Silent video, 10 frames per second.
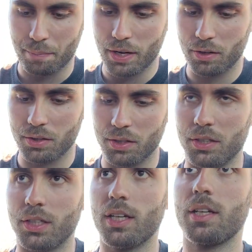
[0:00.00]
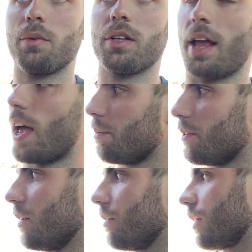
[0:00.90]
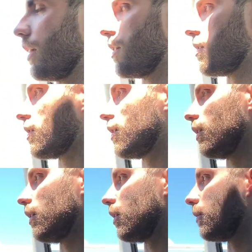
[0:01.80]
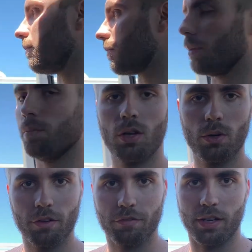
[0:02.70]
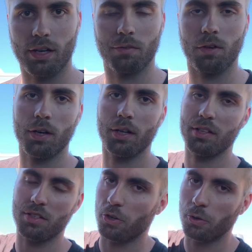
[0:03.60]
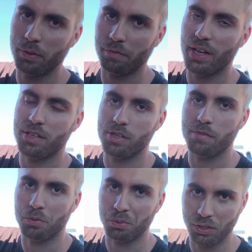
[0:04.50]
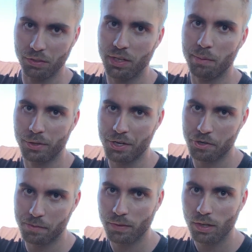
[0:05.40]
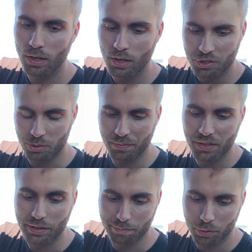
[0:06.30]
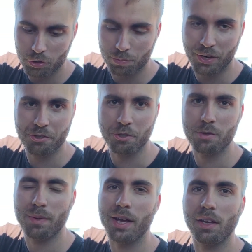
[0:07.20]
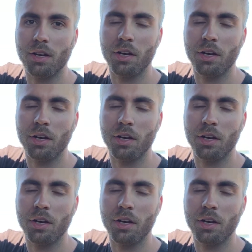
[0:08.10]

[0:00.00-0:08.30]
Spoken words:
I pedaled it again, and what happened is the blow-off valve on it isn't opening fast enough to relieve that pressure. So we've got a boost pressure spike in